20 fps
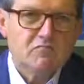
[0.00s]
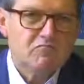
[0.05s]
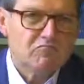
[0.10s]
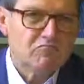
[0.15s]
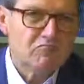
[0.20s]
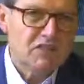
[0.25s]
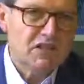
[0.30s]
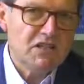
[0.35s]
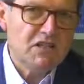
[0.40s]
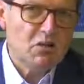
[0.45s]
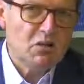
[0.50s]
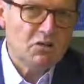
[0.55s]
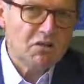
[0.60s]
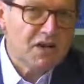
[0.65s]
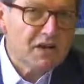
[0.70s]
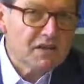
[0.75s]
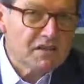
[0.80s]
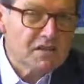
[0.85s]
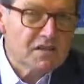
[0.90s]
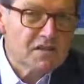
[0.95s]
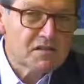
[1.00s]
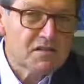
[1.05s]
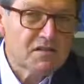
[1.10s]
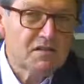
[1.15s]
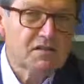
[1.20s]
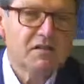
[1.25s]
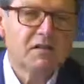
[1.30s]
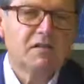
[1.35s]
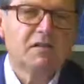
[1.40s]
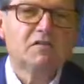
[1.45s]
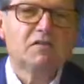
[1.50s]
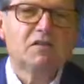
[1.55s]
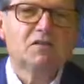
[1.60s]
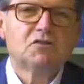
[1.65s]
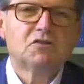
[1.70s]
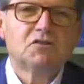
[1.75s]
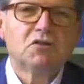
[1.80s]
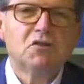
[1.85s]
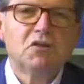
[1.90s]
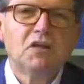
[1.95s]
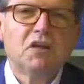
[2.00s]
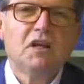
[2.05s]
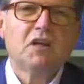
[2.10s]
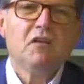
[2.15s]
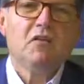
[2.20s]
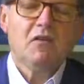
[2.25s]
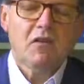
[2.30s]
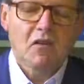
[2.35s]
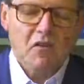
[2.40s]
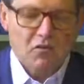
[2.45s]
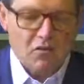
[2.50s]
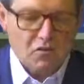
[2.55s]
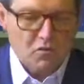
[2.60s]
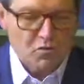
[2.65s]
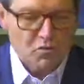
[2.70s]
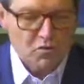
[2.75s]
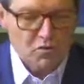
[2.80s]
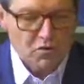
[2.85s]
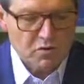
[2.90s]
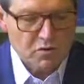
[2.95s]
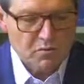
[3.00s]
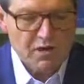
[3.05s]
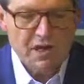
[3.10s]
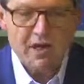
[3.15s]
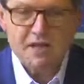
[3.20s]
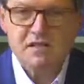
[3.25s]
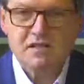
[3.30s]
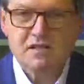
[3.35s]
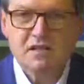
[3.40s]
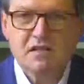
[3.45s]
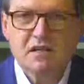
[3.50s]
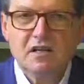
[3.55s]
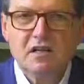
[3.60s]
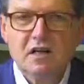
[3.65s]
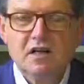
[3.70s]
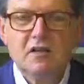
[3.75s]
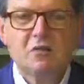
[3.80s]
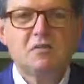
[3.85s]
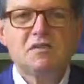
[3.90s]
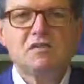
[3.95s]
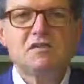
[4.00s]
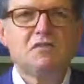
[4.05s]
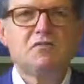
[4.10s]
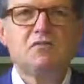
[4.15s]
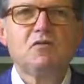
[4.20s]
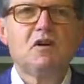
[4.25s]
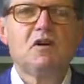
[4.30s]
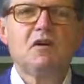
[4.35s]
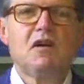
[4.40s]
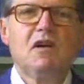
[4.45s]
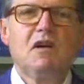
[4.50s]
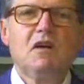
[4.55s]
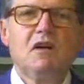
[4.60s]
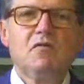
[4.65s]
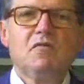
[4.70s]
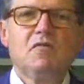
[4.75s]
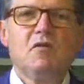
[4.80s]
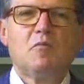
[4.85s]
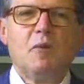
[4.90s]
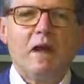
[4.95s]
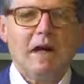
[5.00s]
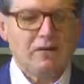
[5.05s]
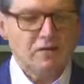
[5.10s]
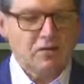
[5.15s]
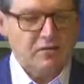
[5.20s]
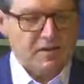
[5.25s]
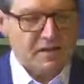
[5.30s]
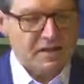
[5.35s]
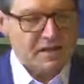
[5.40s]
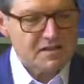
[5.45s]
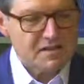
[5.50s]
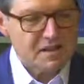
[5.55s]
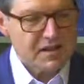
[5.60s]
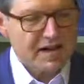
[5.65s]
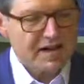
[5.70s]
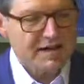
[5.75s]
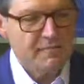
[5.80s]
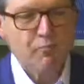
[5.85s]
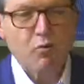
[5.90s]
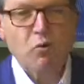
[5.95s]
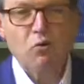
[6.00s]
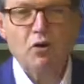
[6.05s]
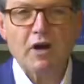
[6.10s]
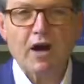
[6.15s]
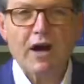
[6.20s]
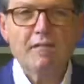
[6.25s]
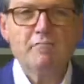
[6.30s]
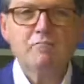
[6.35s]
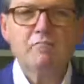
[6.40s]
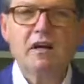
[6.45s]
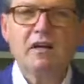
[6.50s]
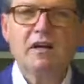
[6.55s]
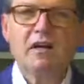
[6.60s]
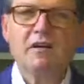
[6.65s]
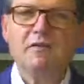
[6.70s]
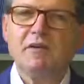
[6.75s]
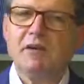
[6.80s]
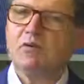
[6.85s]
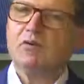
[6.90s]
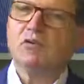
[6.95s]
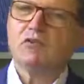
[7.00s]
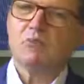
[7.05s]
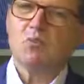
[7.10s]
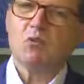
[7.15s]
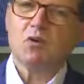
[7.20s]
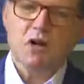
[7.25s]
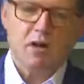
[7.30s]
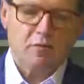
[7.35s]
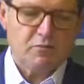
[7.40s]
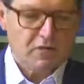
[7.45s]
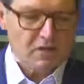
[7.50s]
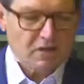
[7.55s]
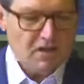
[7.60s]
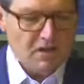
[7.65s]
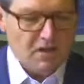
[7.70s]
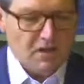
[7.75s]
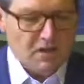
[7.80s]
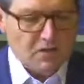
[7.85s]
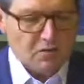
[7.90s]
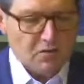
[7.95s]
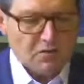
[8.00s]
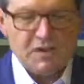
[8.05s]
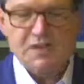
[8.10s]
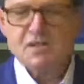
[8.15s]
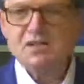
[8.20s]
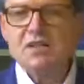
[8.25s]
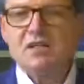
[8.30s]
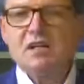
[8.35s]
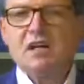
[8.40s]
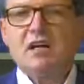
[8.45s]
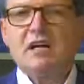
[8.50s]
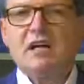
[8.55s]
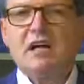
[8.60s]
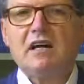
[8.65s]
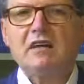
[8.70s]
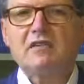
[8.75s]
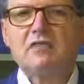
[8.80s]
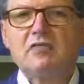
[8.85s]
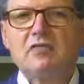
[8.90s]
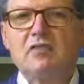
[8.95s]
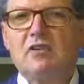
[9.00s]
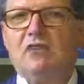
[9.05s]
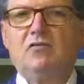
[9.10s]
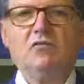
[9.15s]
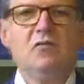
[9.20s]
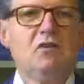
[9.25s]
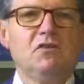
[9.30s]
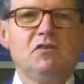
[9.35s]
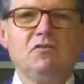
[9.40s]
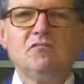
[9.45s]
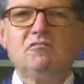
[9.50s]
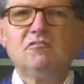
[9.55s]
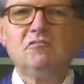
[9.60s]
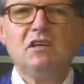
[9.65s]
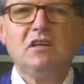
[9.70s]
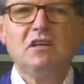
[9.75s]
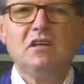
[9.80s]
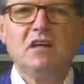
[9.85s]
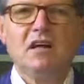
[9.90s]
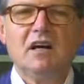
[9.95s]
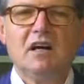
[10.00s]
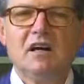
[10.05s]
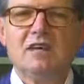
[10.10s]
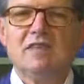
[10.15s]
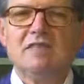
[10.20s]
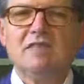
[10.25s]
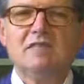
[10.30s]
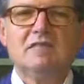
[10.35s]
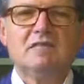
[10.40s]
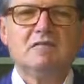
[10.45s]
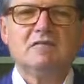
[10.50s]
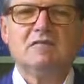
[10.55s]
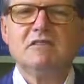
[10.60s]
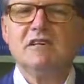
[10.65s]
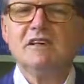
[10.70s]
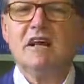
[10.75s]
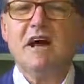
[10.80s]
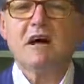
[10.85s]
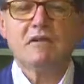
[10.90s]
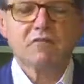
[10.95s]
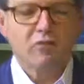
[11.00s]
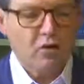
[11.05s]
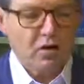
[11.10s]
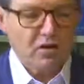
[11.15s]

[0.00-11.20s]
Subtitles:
But I wanted to say something about this graduation, how we move from the here and now to the good. For Plato, this was a kind of development program.